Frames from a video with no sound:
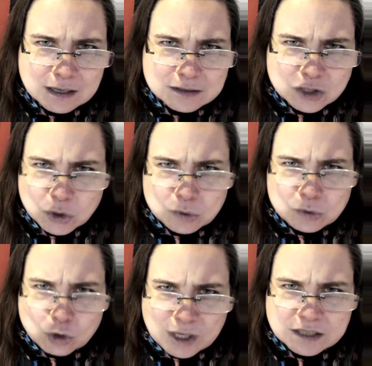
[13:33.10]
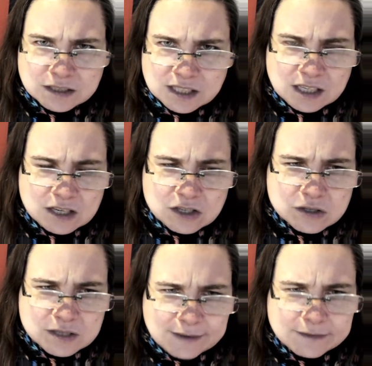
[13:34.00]
two drunk
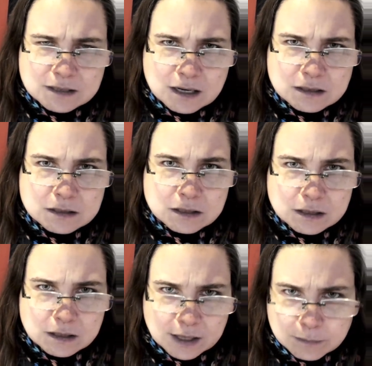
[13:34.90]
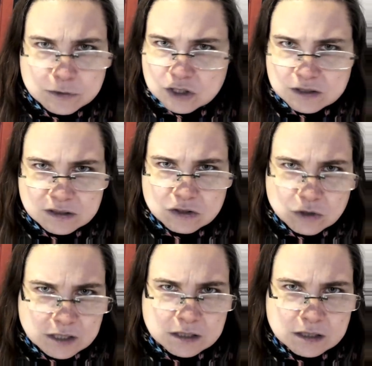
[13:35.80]
teenagers having sex, him just as
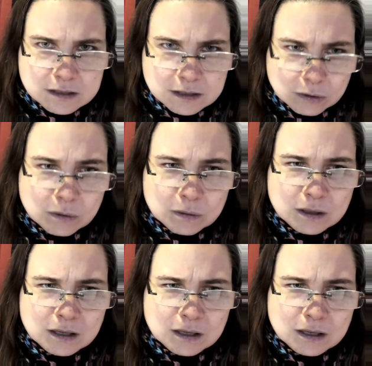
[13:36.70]
drunk as you,